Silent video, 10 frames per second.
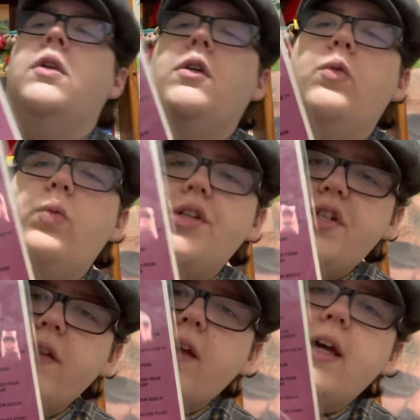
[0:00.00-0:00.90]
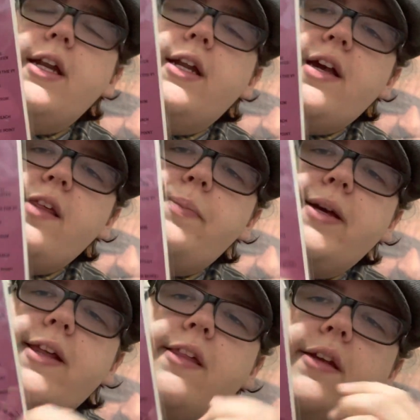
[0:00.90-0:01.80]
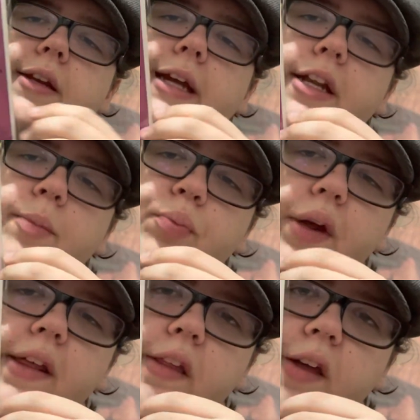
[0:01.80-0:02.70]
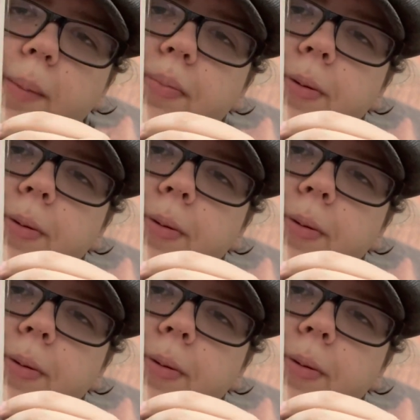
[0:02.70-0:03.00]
which is kind of nice because it kind of breaks up